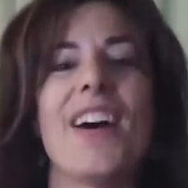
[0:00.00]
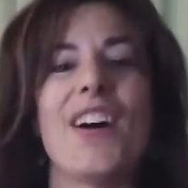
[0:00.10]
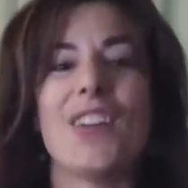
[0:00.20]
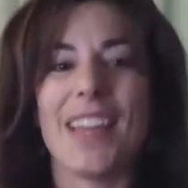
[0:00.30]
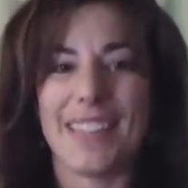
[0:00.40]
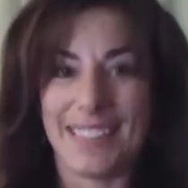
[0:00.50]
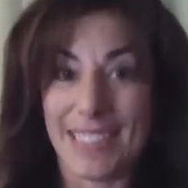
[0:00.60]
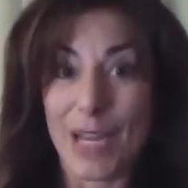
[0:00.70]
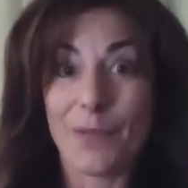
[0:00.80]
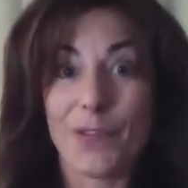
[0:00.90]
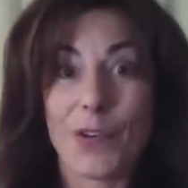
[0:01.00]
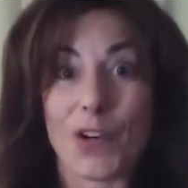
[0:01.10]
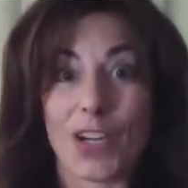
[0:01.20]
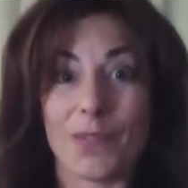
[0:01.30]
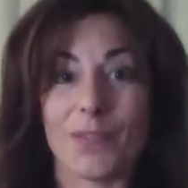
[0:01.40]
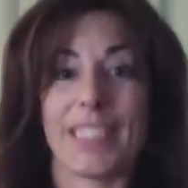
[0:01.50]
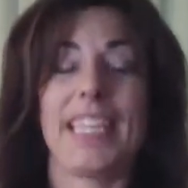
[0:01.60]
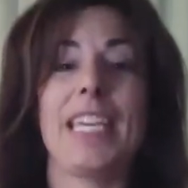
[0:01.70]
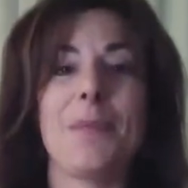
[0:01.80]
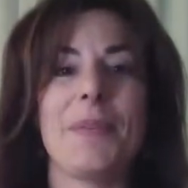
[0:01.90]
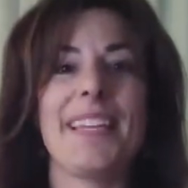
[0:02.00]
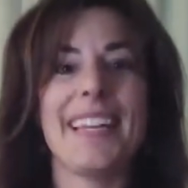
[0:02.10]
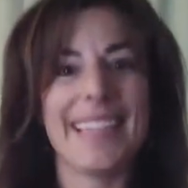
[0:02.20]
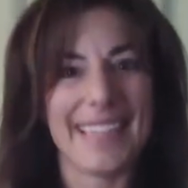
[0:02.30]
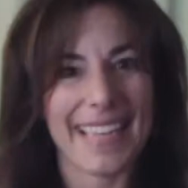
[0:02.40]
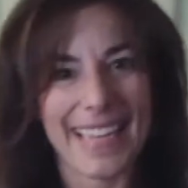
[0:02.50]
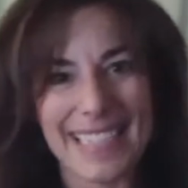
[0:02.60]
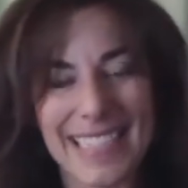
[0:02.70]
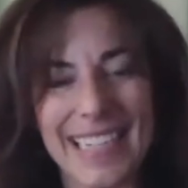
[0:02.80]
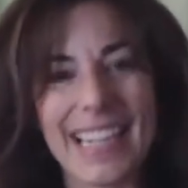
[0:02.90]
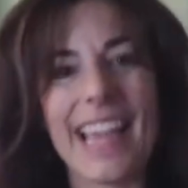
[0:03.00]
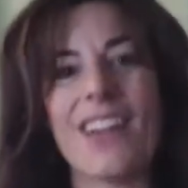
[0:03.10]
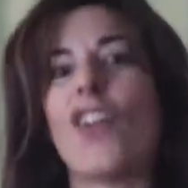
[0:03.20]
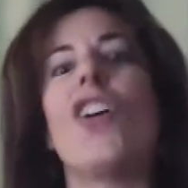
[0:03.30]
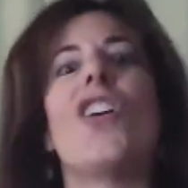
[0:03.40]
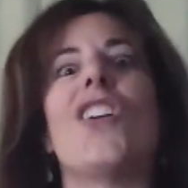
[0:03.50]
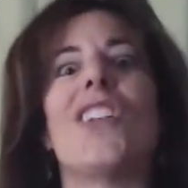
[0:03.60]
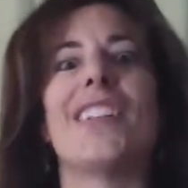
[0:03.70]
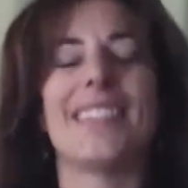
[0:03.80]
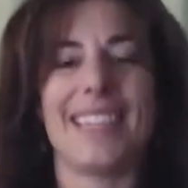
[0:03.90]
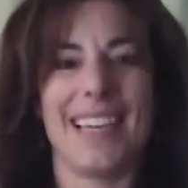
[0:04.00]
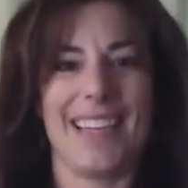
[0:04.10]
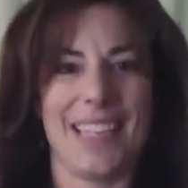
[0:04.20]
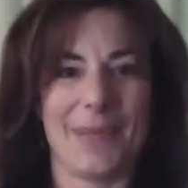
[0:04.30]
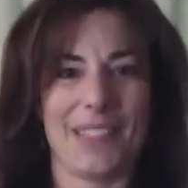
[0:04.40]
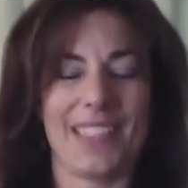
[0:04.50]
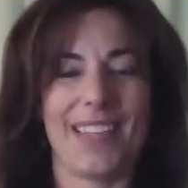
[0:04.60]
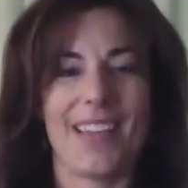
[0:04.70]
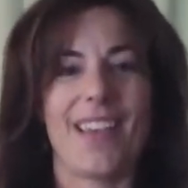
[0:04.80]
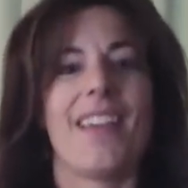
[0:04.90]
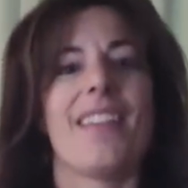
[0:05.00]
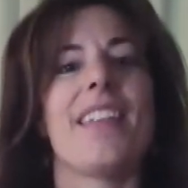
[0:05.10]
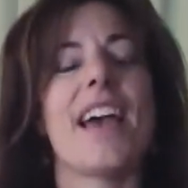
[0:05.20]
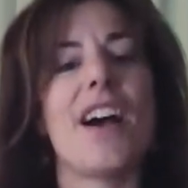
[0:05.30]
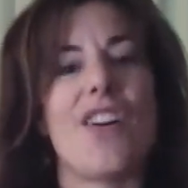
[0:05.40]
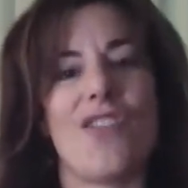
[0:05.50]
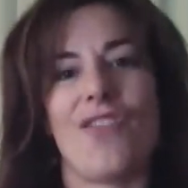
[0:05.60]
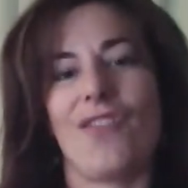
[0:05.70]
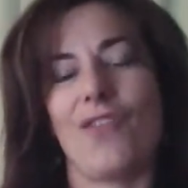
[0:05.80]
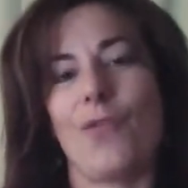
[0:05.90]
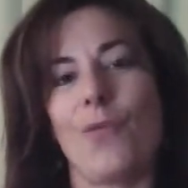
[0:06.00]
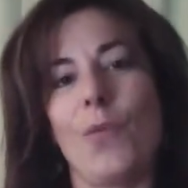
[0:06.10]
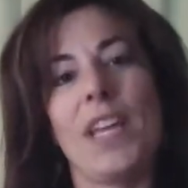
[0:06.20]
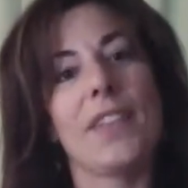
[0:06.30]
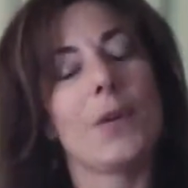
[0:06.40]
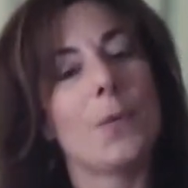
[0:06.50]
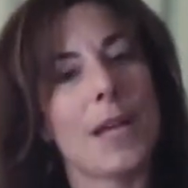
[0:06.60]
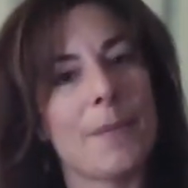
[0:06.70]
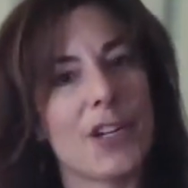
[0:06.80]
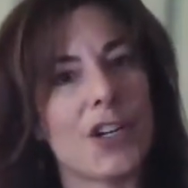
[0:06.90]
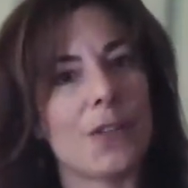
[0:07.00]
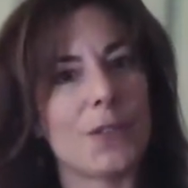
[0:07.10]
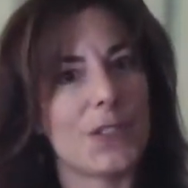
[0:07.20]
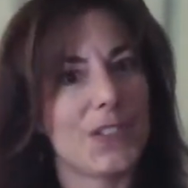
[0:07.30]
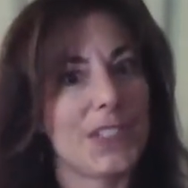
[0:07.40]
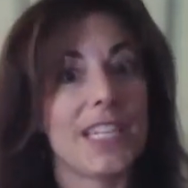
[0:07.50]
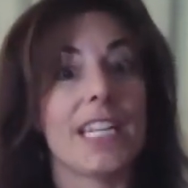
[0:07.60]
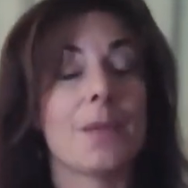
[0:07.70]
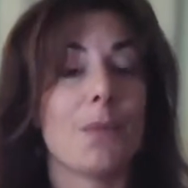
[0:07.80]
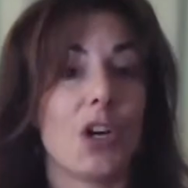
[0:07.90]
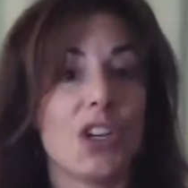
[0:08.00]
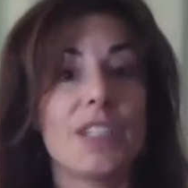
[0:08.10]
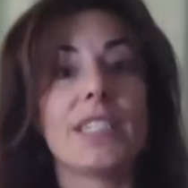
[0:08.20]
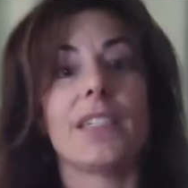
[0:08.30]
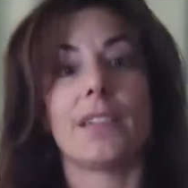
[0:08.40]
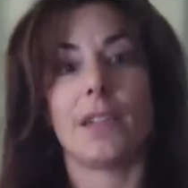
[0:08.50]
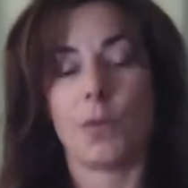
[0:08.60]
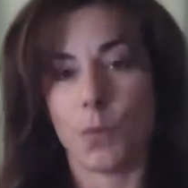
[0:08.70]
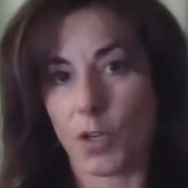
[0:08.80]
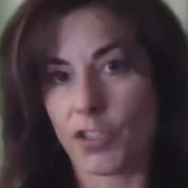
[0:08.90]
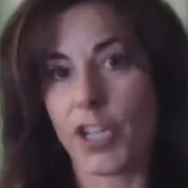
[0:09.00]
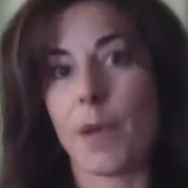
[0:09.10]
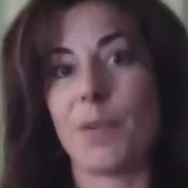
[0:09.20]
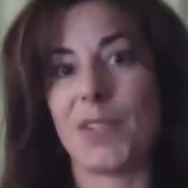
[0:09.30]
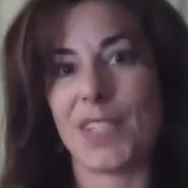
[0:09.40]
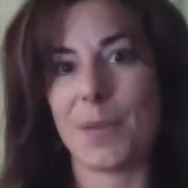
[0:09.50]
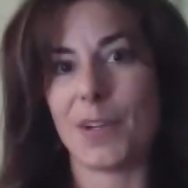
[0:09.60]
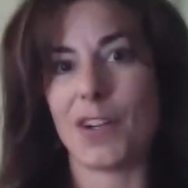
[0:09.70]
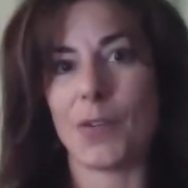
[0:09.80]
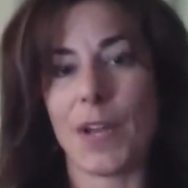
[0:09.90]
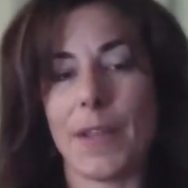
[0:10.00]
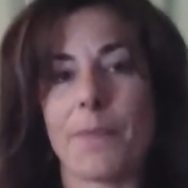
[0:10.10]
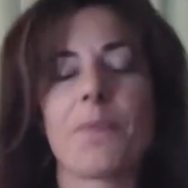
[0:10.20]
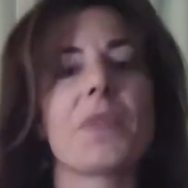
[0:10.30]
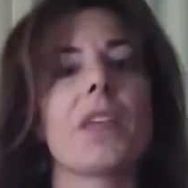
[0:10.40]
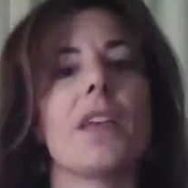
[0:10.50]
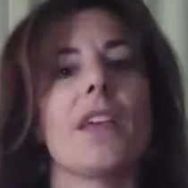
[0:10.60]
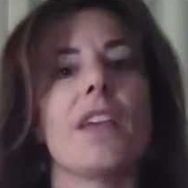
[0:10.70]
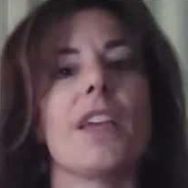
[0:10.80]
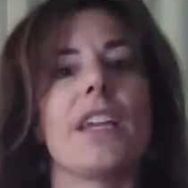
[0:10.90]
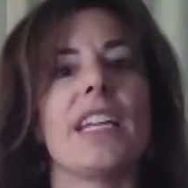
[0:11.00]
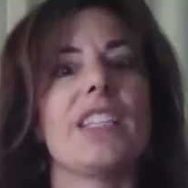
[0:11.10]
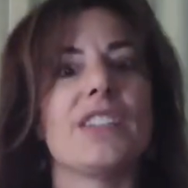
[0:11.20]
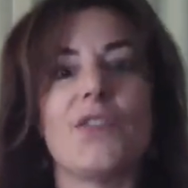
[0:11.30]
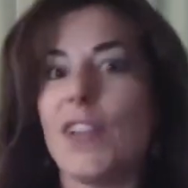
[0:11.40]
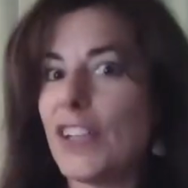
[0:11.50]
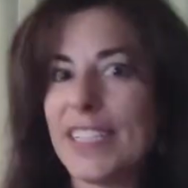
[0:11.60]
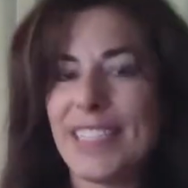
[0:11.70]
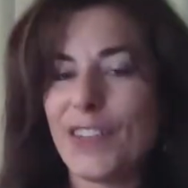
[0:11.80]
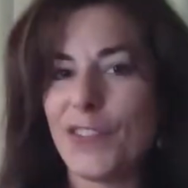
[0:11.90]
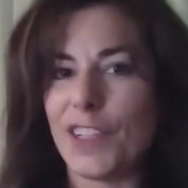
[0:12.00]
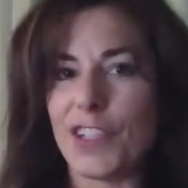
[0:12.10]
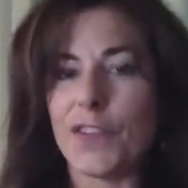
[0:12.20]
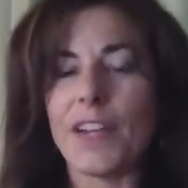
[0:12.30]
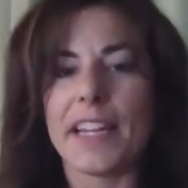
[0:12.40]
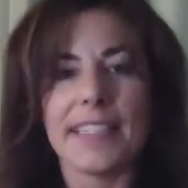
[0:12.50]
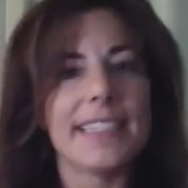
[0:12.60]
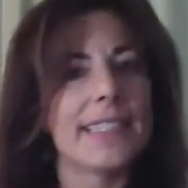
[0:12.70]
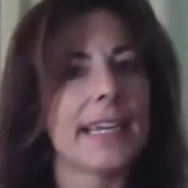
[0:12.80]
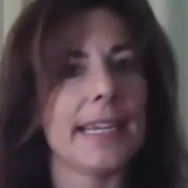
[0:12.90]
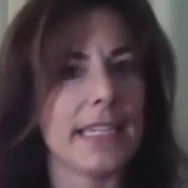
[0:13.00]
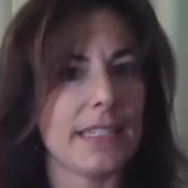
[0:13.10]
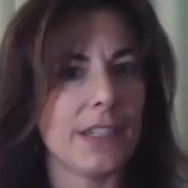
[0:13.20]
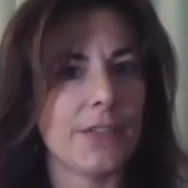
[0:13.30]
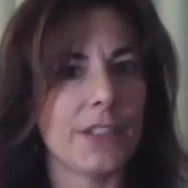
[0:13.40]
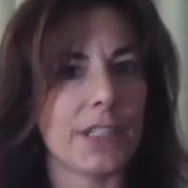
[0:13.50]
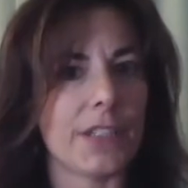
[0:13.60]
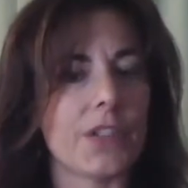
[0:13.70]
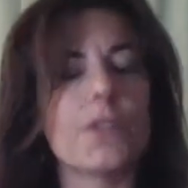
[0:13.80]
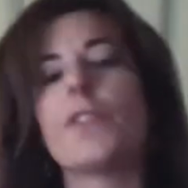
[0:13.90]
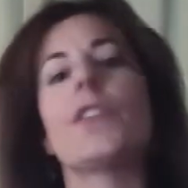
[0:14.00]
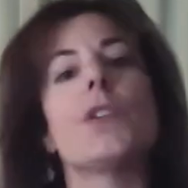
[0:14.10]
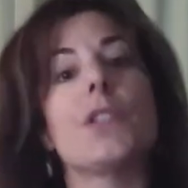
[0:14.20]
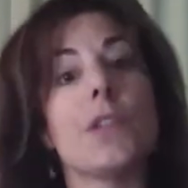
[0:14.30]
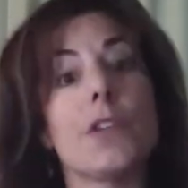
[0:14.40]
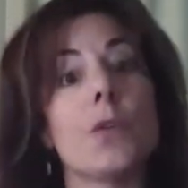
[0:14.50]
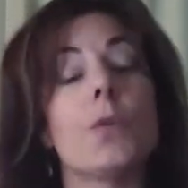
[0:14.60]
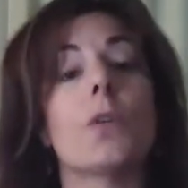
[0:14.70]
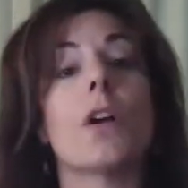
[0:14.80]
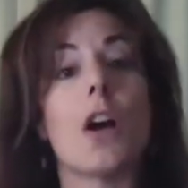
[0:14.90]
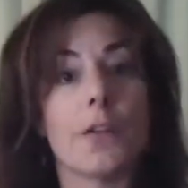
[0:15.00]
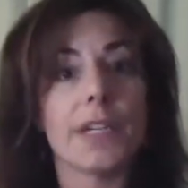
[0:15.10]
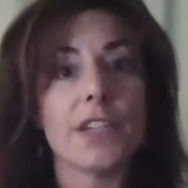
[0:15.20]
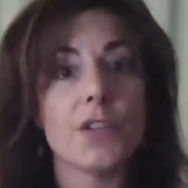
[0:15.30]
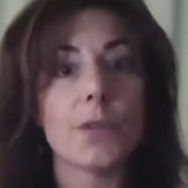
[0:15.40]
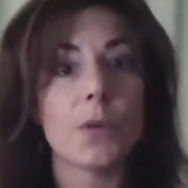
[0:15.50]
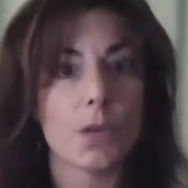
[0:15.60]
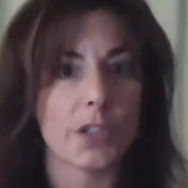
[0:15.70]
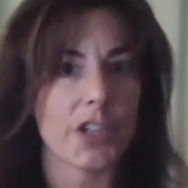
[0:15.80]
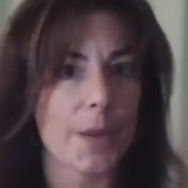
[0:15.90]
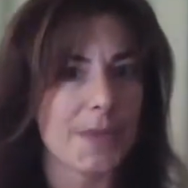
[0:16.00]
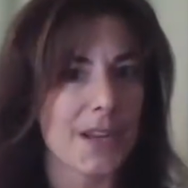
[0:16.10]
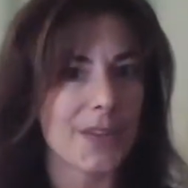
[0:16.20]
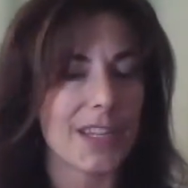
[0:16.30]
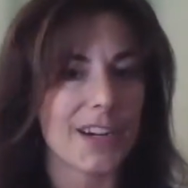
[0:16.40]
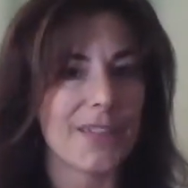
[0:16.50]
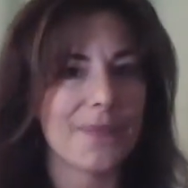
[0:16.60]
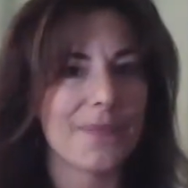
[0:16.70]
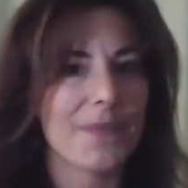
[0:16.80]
Okay, step 4, keep it engaging at all times. Now, with a webinar versus an in-person workshop or seminar, right, it's very different. You've got to design it differently. So for those of you who are already doing workshops out there